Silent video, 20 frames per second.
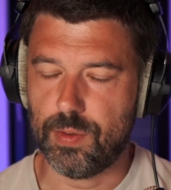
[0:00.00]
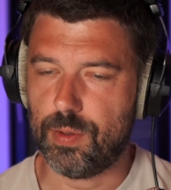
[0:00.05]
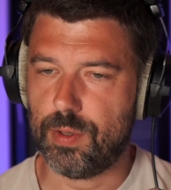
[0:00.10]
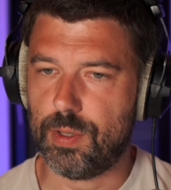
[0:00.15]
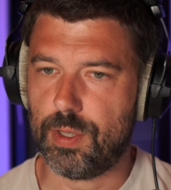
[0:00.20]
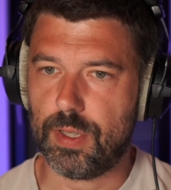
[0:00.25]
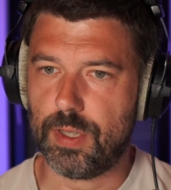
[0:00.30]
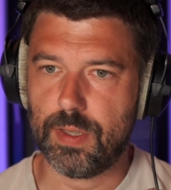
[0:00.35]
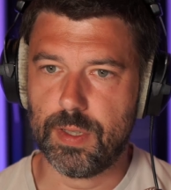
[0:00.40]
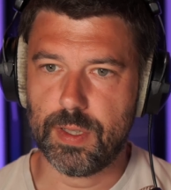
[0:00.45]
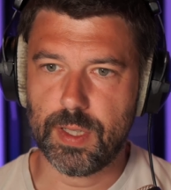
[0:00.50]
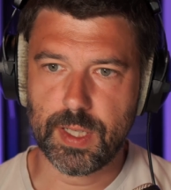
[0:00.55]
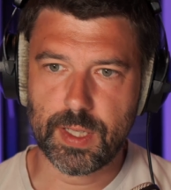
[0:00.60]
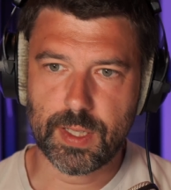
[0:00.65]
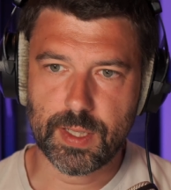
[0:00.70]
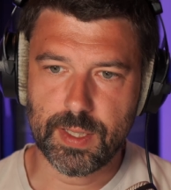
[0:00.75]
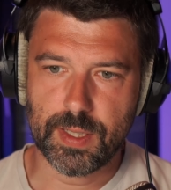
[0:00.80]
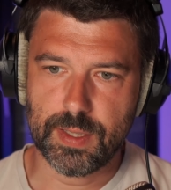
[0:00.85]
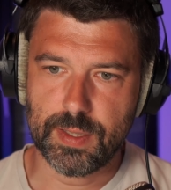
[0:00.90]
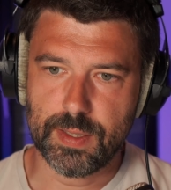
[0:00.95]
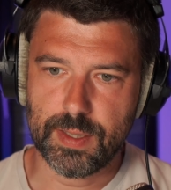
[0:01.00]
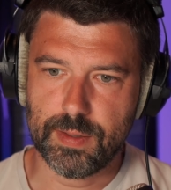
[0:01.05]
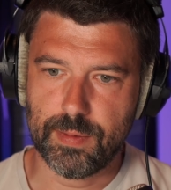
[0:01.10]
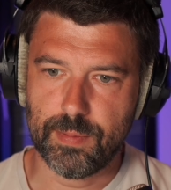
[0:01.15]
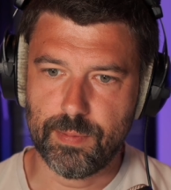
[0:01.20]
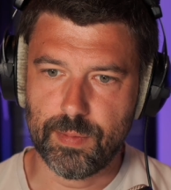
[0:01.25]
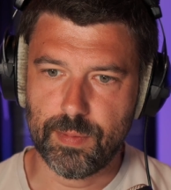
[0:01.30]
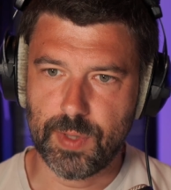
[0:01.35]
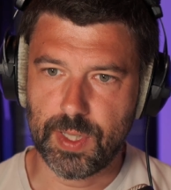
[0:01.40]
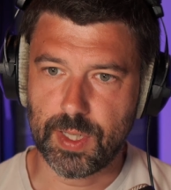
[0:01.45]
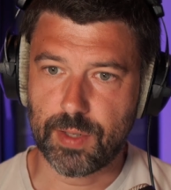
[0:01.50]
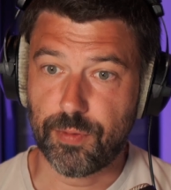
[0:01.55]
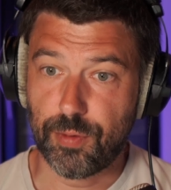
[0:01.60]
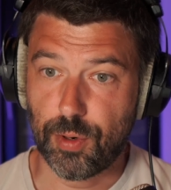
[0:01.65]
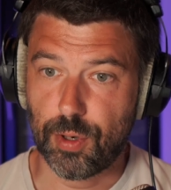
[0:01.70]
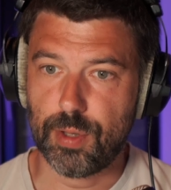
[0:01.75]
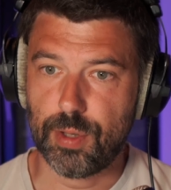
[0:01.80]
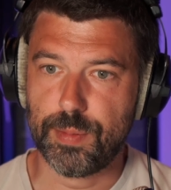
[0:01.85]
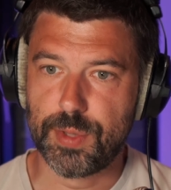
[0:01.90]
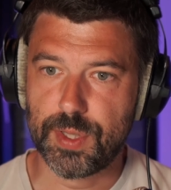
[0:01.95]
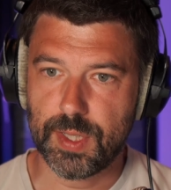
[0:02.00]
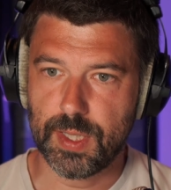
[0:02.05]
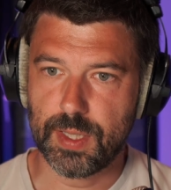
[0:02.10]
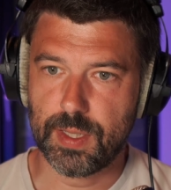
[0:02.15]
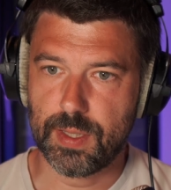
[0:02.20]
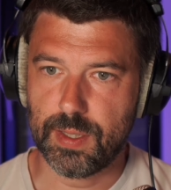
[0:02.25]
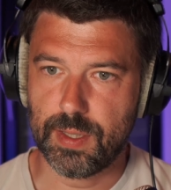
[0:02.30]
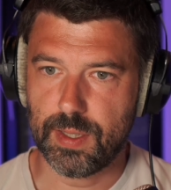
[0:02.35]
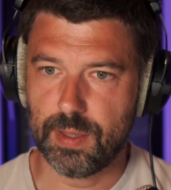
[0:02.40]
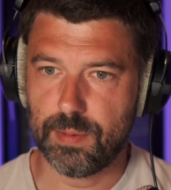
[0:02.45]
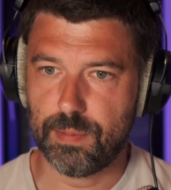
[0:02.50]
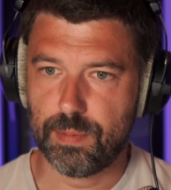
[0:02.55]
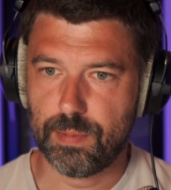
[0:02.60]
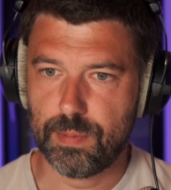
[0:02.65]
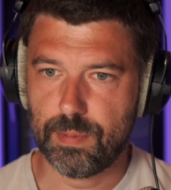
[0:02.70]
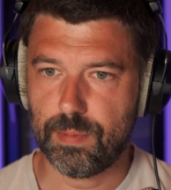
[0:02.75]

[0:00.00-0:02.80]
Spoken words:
or like forms that